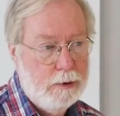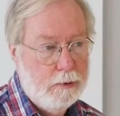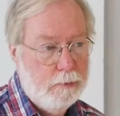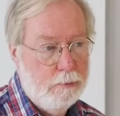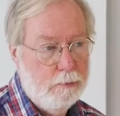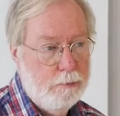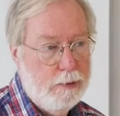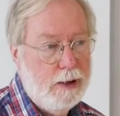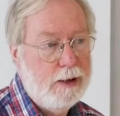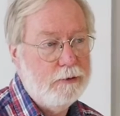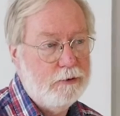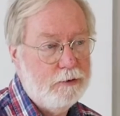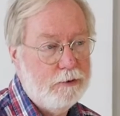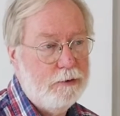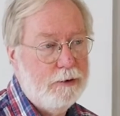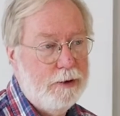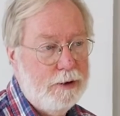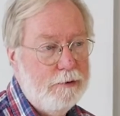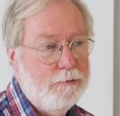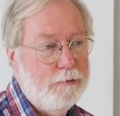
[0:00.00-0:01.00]
But
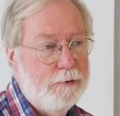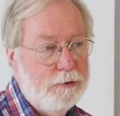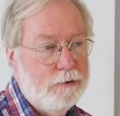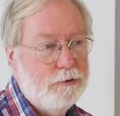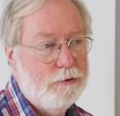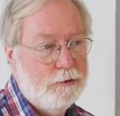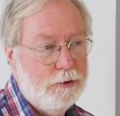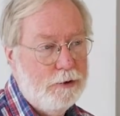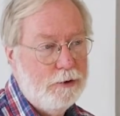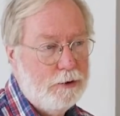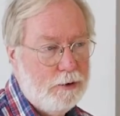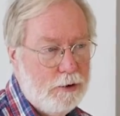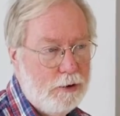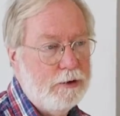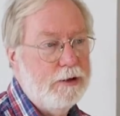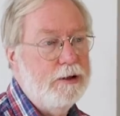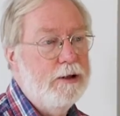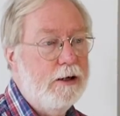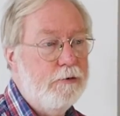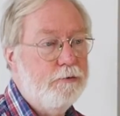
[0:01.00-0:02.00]
if it's got
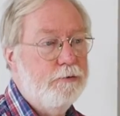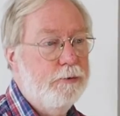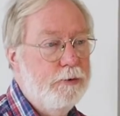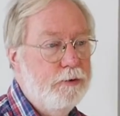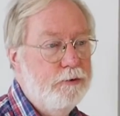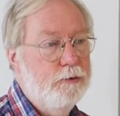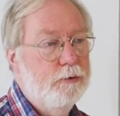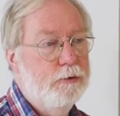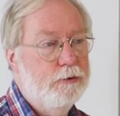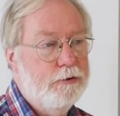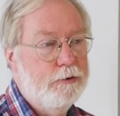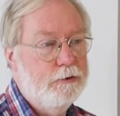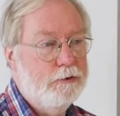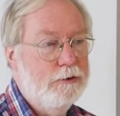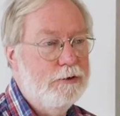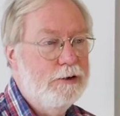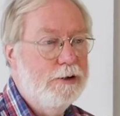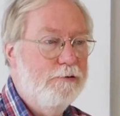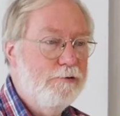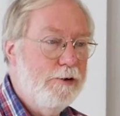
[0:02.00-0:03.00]
enough resources
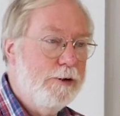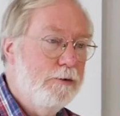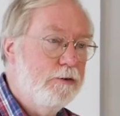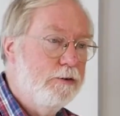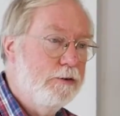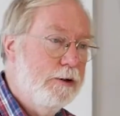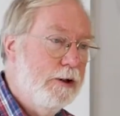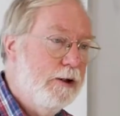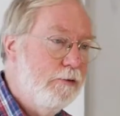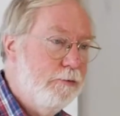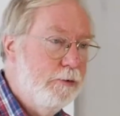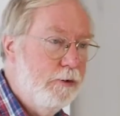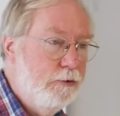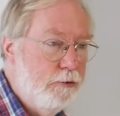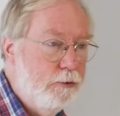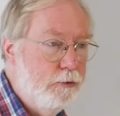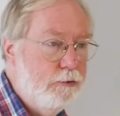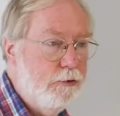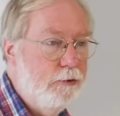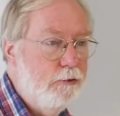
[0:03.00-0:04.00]
and devotes enough
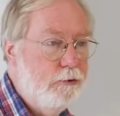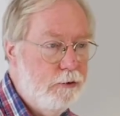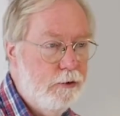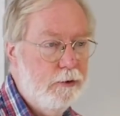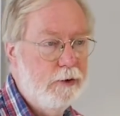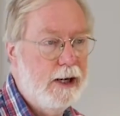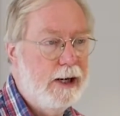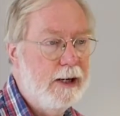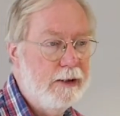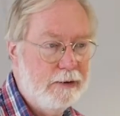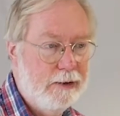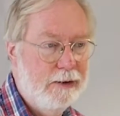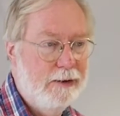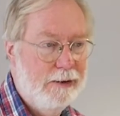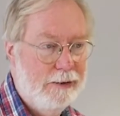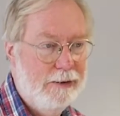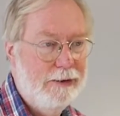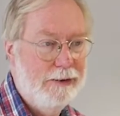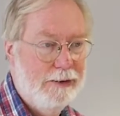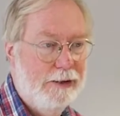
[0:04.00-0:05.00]
resources to that,
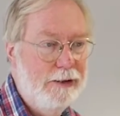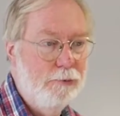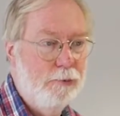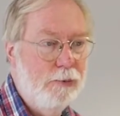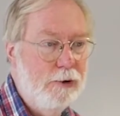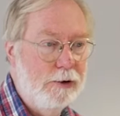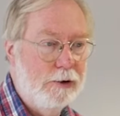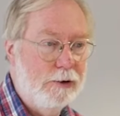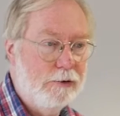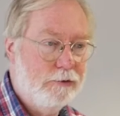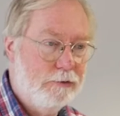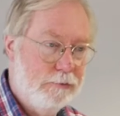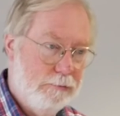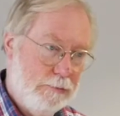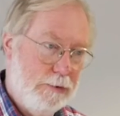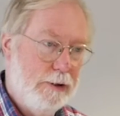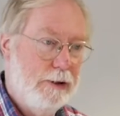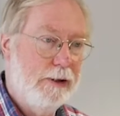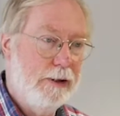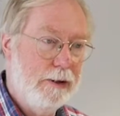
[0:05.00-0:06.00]
it works.
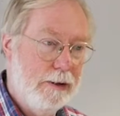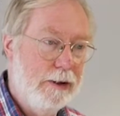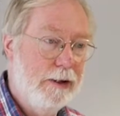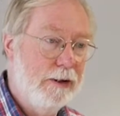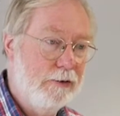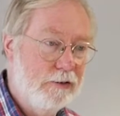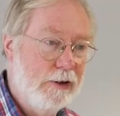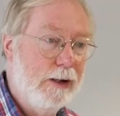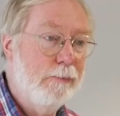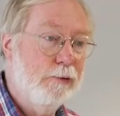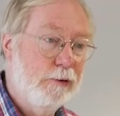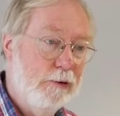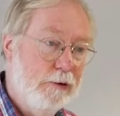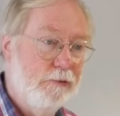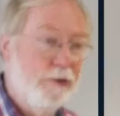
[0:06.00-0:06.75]
An example of